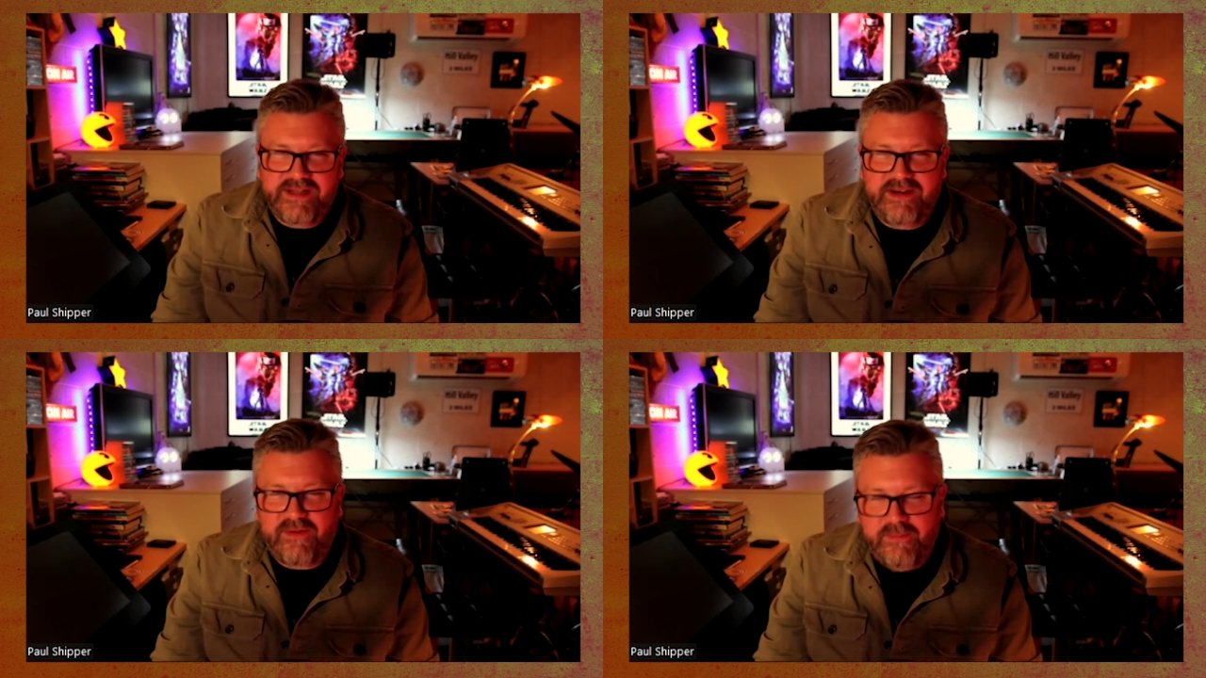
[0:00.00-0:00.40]

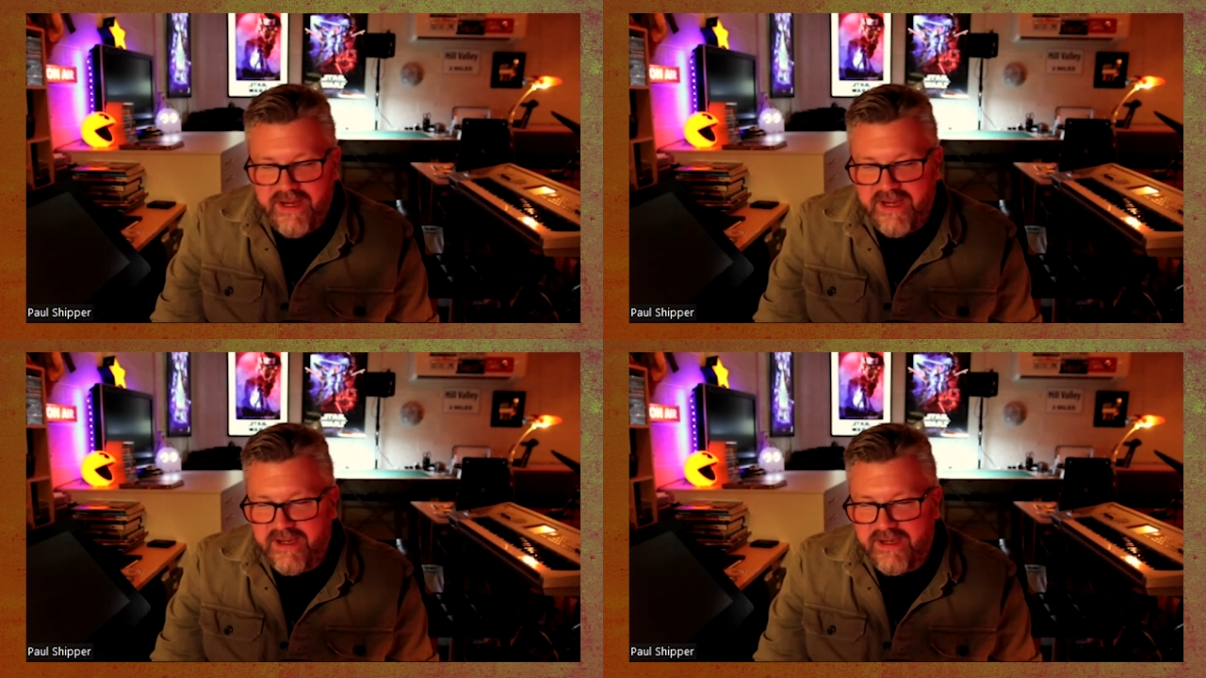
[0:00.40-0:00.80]
if I'm
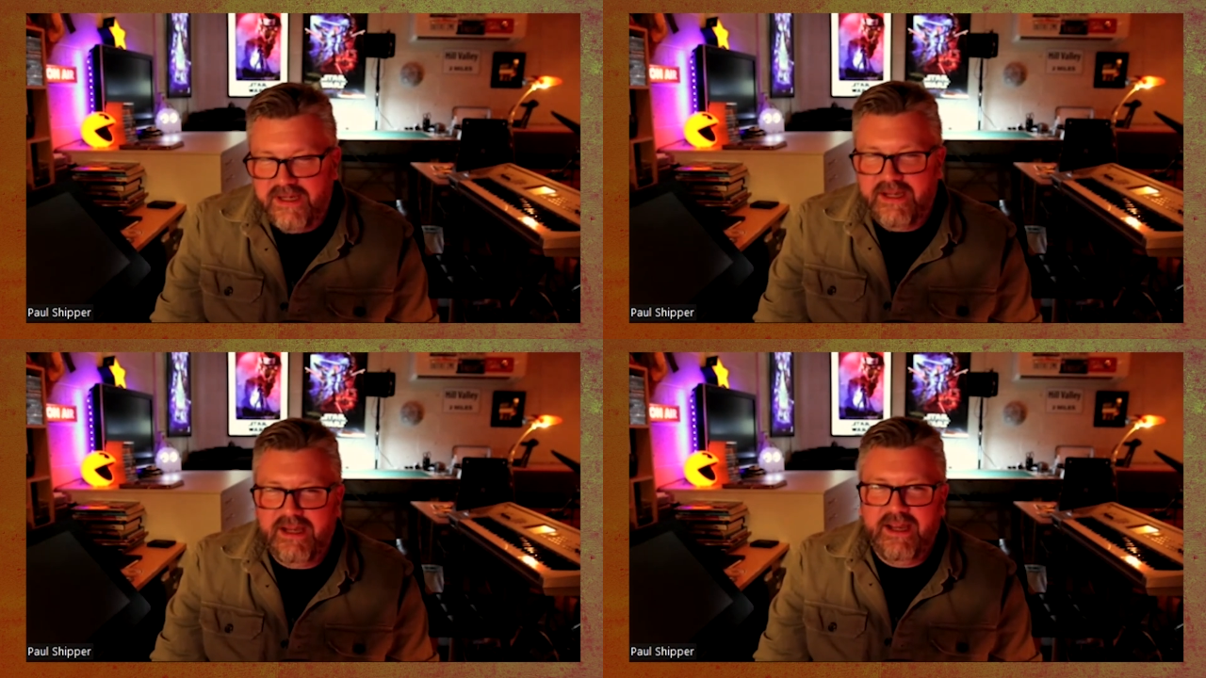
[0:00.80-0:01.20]
here
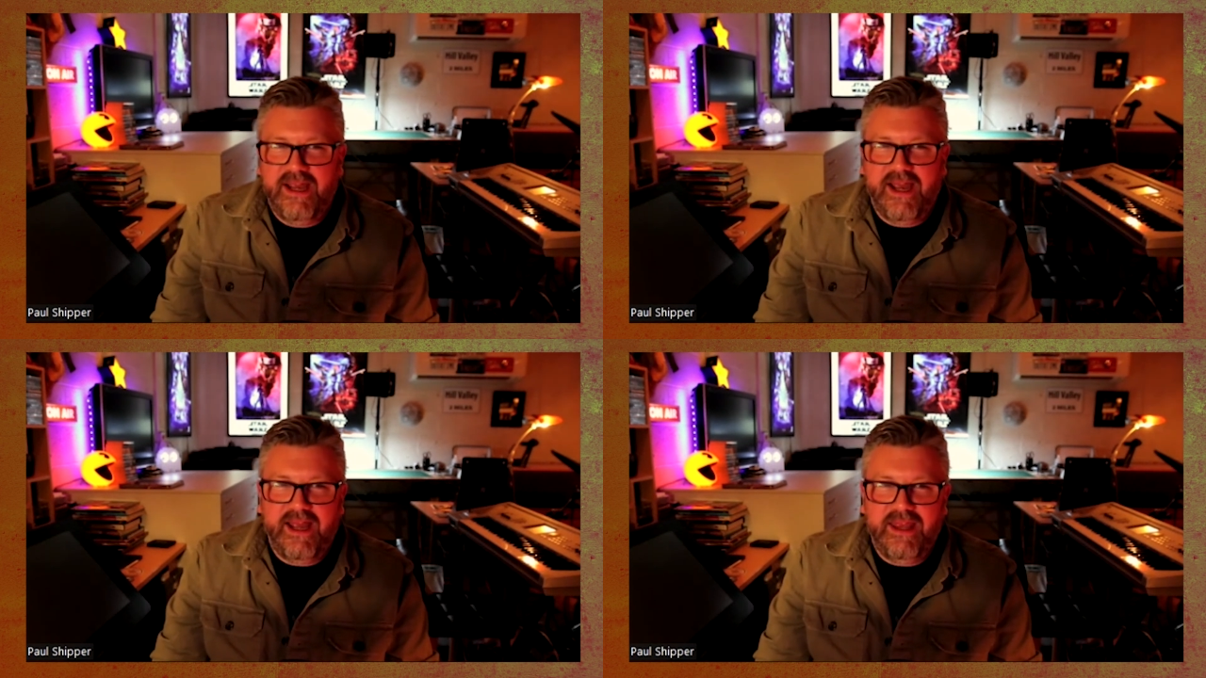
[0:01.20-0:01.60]

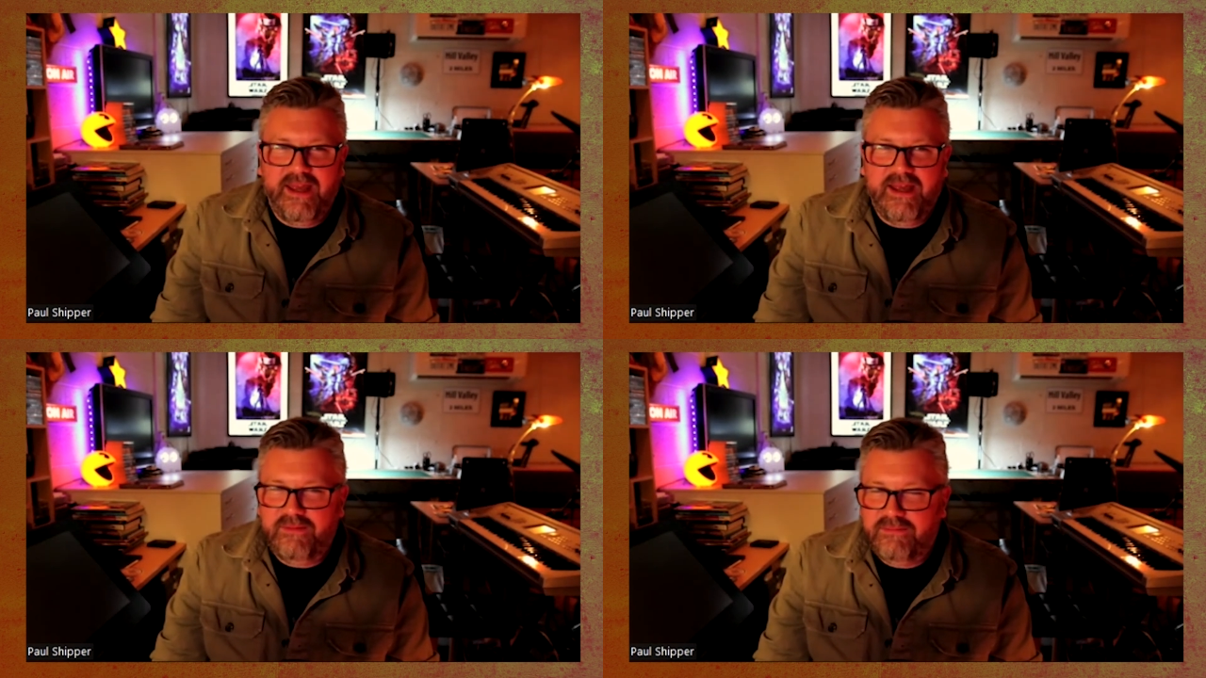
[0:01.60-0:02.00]
and
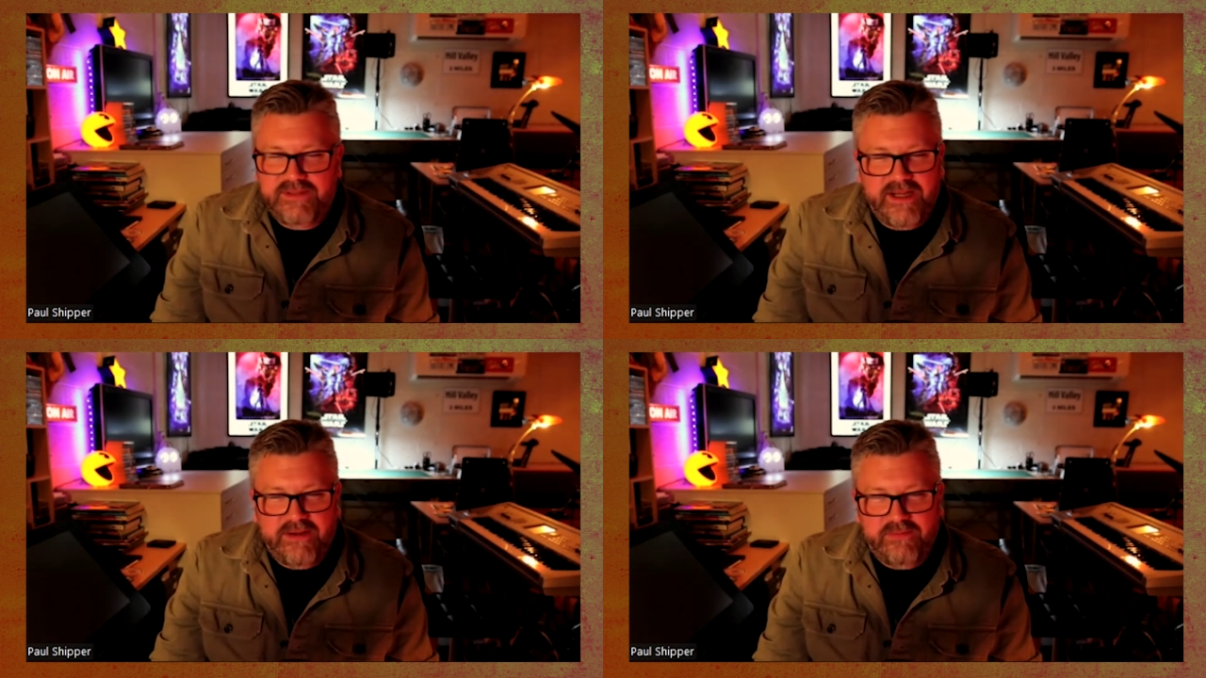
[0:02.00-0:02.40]
then
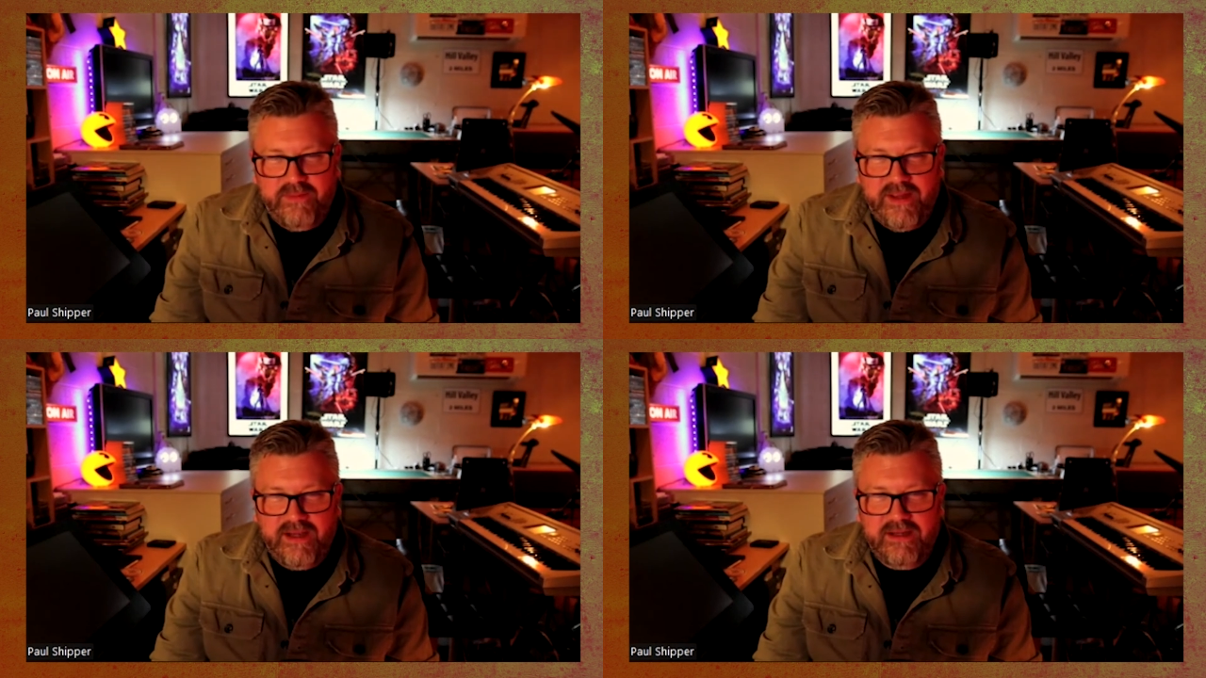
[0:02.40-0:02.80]
take it from
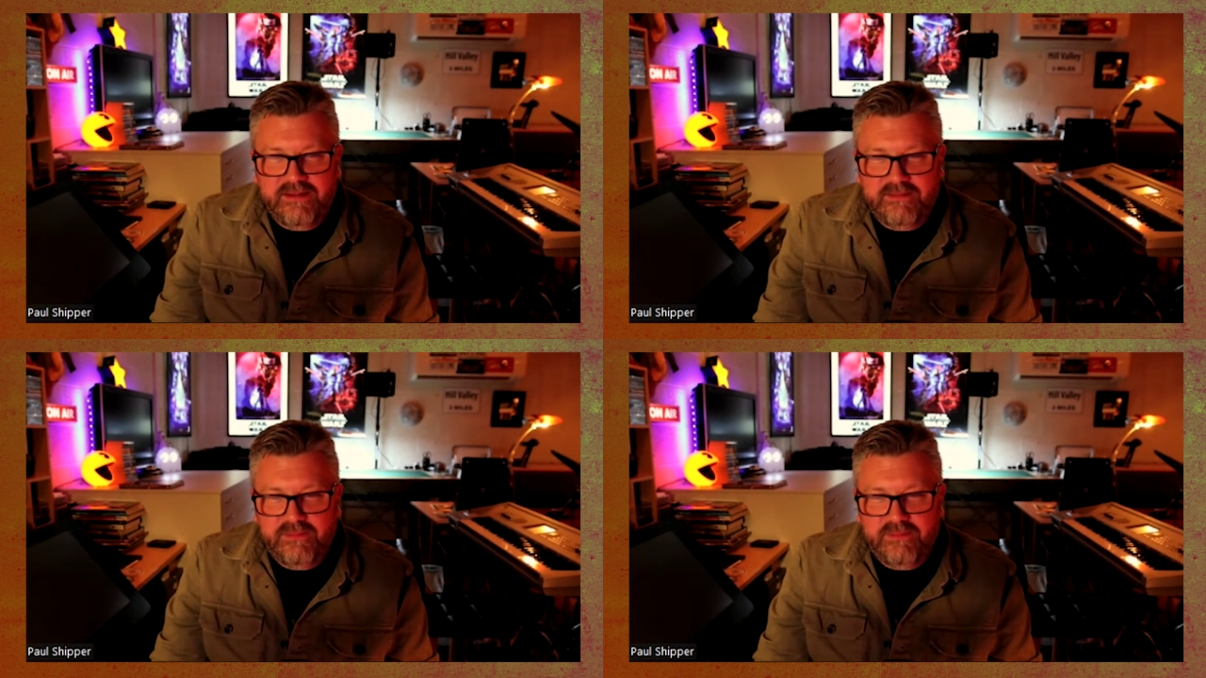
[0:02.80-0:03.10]
there.